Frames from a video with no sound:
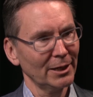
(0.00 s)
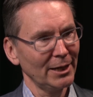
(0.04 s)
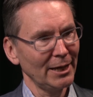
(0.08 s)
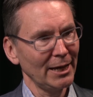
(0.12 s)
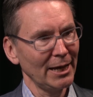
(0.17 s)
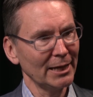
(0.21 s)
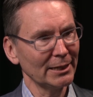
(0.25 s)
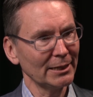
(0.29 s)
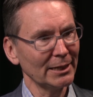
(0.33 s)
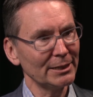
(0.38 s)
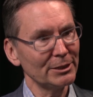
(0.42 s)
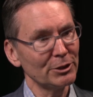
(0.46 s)

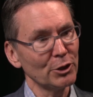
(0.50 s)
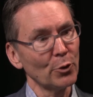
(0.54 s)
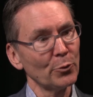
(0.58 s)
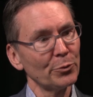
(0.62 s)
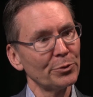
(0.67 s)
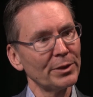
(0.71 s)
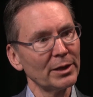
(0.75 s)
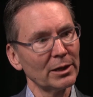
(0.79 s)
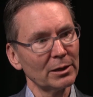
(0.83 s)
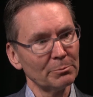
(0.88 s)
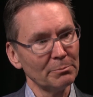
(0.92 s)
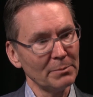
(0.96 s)
And I don't
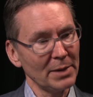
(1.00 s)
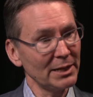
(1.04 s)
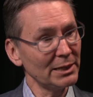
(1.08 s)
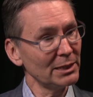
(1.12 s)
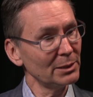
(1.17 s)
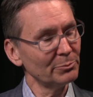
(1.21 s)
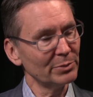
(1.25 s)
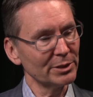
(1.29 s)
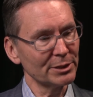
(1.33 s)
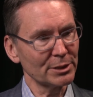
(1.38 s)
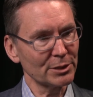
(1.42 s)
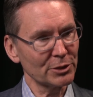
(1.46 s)
think many
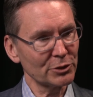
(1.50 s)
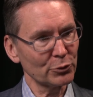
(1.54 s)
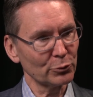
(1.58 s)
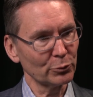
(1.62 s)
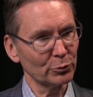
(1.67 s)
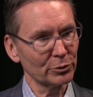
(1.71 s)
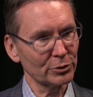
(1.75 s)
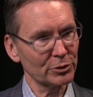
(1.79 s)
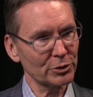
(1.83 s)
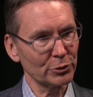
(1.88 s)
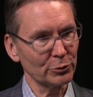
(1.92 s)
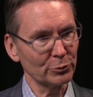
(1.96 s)
business
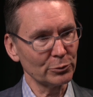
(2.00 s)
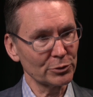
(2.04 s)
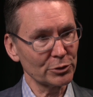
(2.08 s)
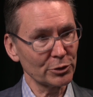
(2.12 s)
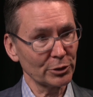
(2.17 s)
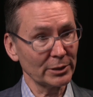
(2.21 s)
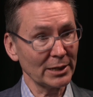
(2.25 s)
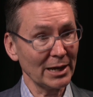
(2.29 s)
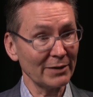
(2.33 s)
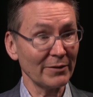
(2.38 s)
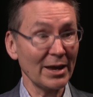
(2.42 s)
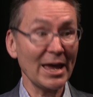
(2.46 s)
school students are
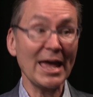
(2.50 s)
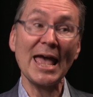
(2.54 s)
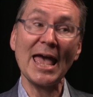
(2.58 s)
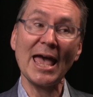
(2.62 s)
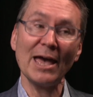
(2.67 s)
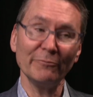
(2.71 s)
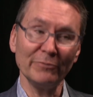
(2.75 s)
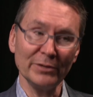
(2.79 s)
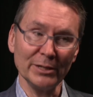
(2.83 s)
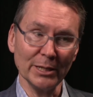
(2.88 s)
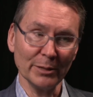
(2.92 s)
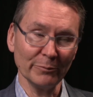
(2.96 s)
going to have a
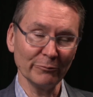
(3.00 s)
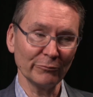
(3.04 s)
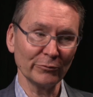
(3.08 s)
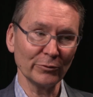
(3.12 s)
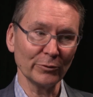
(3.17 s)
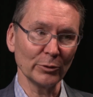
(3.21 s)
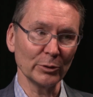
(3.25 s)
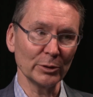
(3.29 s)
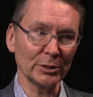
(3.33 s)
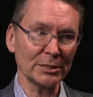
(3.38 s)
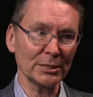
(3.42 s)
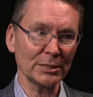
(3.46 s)
heavy
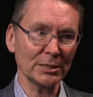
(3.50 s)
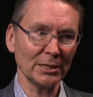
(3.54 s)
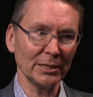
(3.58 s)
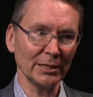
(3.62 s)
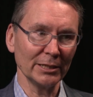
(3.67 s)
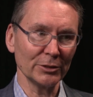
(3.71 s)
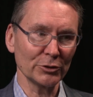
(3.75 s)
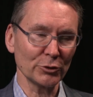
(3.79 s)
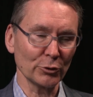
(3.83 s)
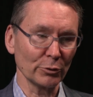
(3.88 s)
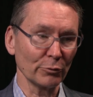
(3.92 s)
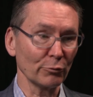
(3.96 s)
influence
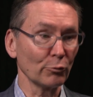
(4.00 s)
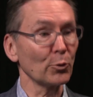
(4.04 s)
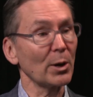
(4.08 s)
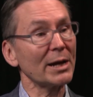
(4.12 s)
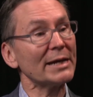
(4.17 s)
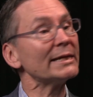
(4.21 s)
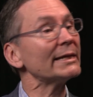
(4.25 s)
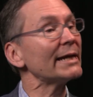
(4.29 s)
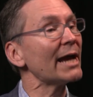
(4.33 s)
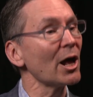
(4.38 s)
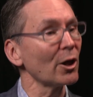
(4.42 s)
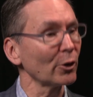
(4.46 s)
in sort of
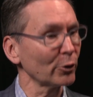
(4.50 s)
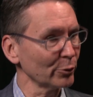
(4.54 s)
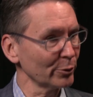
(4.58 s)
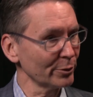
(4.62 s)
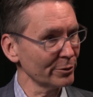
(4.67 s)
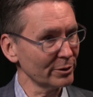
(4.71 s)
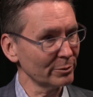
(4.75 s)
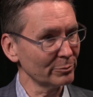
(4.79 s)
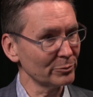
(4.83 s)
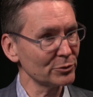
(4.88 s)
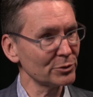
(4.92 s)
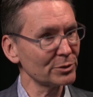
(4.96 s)
writing
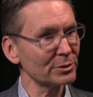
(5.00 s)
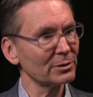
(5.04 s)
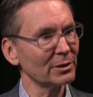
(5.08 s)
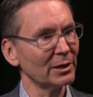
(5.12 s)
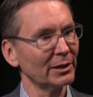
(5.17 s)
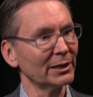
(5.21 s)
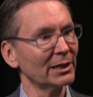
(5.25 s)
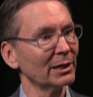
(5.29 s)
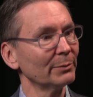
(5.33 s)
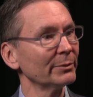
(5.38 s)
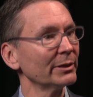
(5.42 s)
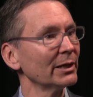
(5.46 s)
algorithms
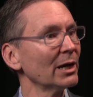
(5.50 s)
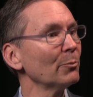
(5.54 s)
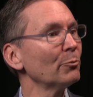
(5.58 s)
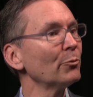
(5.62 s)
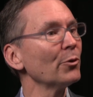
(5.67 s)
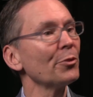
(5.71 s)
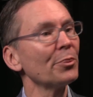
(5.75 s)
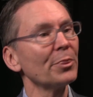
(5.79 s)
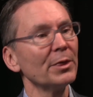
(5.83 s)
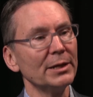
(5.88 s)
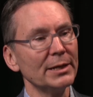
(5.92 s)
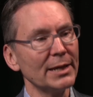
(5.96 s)
and coming up
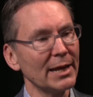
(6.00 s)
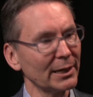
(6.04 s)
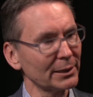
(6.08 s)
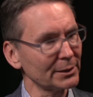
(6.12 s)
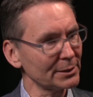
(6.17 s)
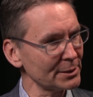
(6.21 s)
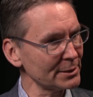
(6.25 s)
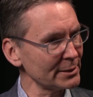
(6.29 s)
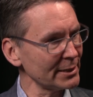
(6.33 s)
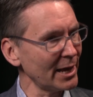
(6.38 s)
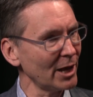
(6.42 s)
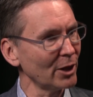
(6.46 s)
with the
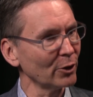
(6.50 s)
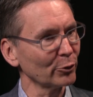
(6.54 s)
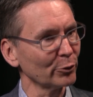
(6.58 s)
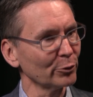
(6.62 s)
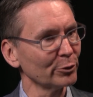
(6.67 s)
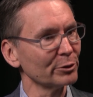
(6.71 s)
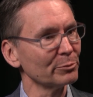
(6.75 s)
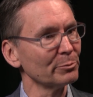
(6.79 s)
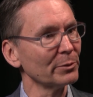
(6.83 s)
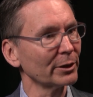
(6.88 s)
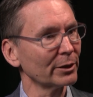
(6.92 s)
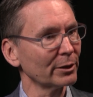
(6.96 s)
next
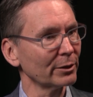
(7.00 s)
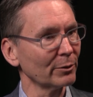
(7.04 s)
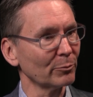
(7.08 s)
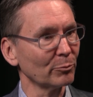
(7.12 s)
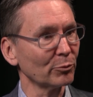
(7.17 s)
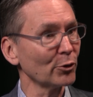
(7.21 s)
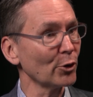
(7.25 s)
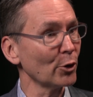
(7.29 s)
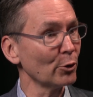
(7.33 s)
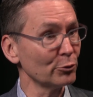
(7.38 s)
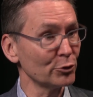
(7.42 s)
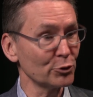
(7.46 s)
algorithmic
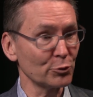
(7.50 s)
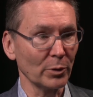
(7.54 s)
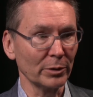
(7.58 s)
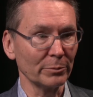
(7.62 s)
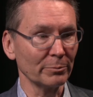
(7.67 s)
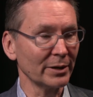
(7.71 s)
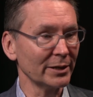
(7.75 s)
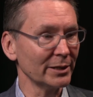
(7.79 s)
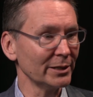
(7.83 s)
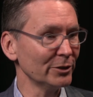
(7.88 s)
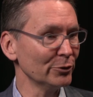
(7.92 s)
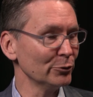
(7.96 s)
approach one
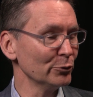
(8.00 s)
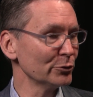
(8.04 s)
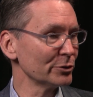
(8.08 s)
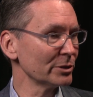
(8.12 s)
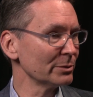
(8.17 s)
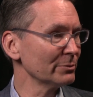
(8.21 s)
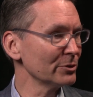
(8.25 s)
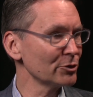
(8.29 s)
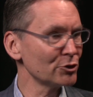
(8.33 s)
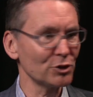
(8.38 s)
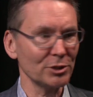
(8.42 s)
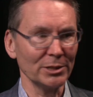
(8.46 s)
might use in
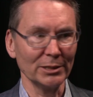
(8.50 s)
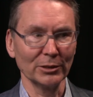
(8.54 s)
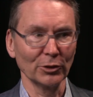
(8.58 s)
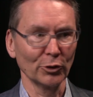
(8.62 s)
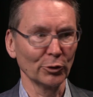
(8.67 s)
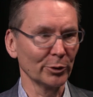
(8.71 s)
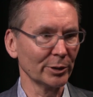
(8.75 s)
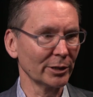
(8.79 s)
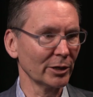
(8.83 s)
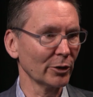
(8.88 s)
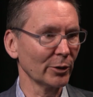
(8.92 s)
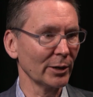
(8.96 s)
machine
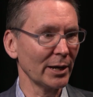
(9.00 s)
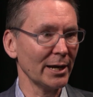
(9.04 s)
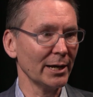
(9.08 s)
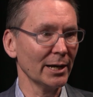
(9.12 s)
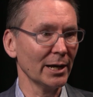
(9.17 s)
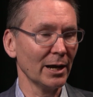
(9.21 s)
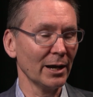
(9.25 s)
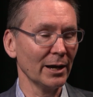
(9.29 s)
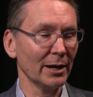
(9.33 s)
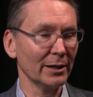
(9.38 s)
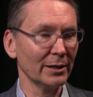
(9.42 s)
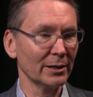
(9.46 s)
learning or
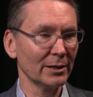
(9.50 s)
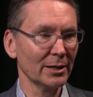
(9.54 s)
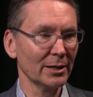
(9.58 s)
AI.